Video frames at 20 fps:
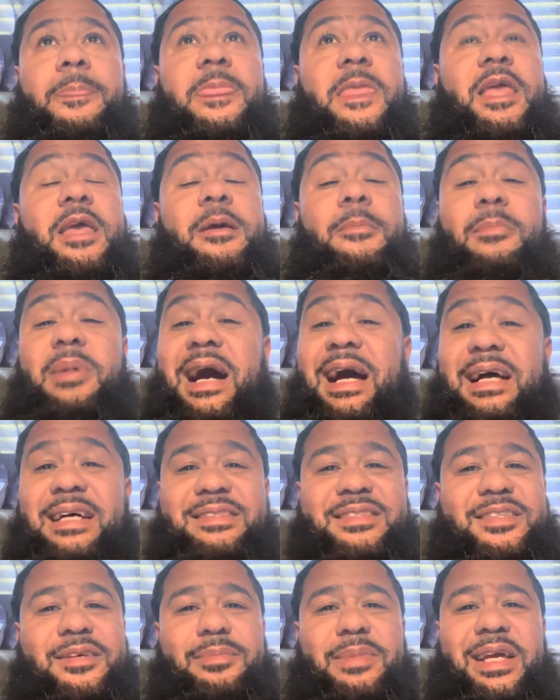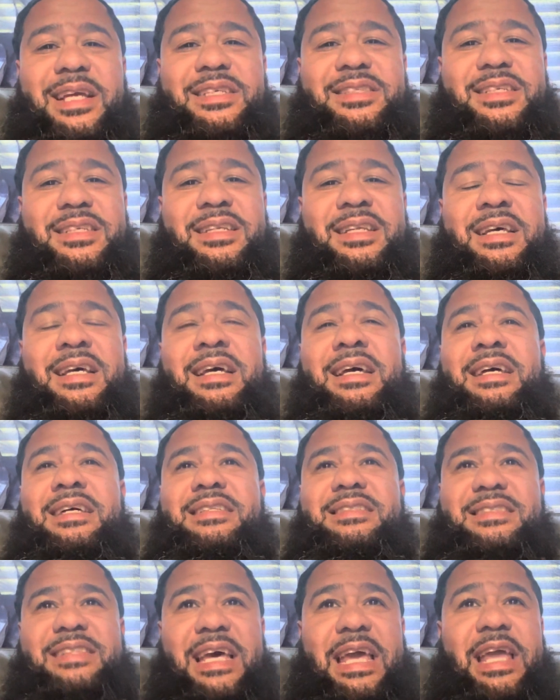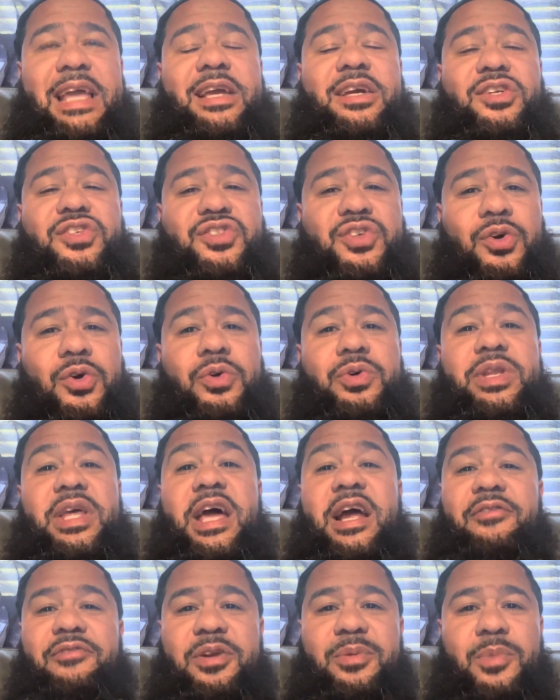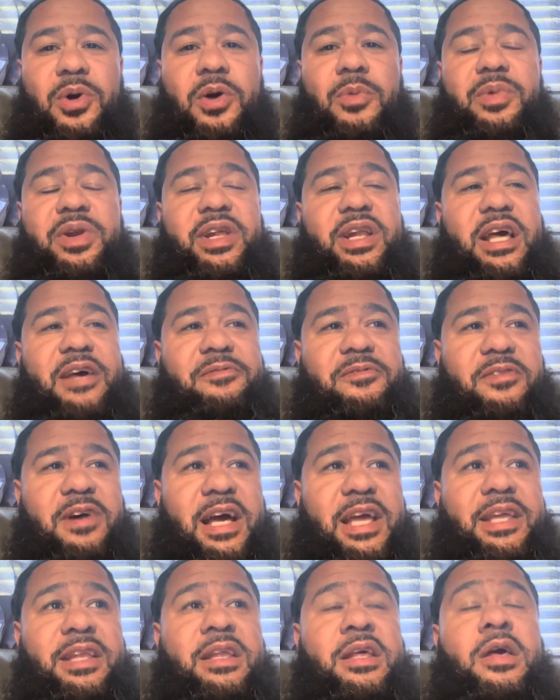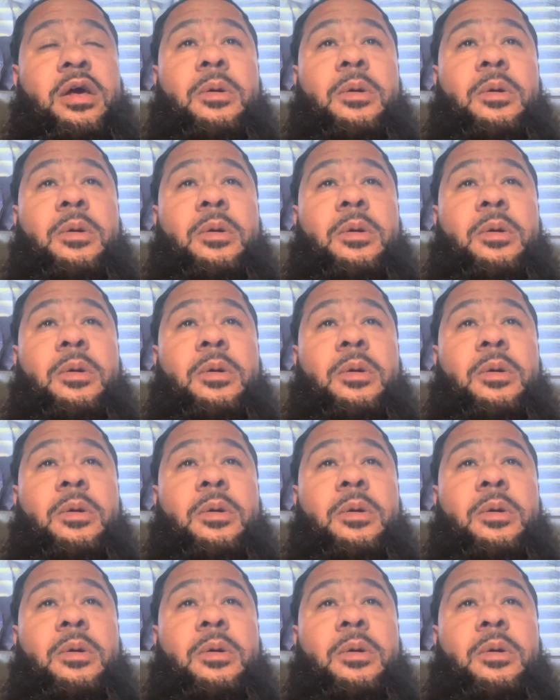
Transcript: in my estimation, Tank controlled every moment of that fight